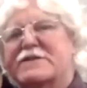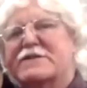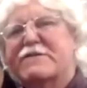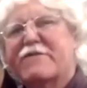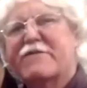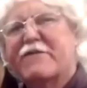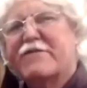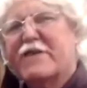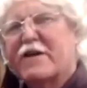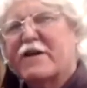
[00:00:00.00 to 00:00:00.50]
for
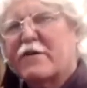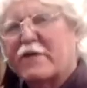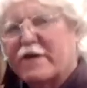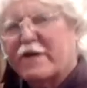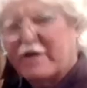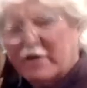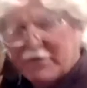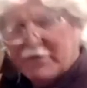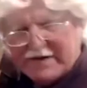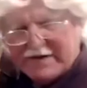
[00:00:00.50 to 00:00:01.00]
fingering here,
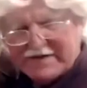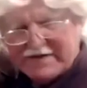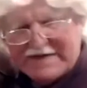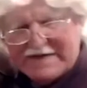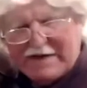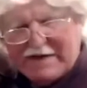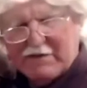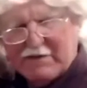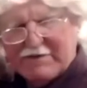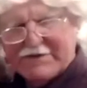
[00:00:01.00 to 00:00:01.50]
because now all
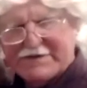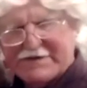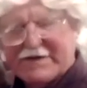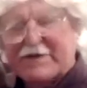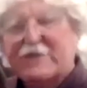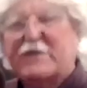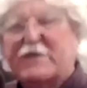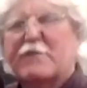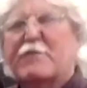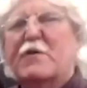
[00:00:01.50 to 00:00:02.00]
of a sudden
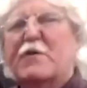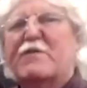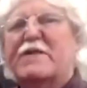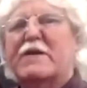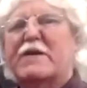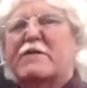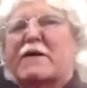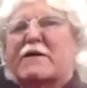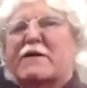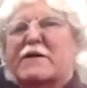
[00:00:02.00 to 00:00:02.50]
you're moving
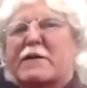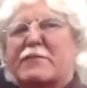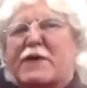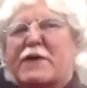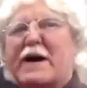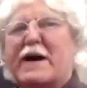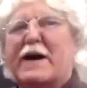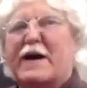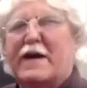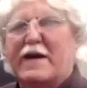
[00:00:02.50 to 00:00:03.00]
around up
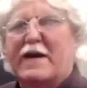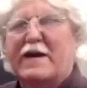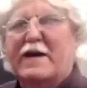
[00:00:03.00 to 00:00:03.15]
high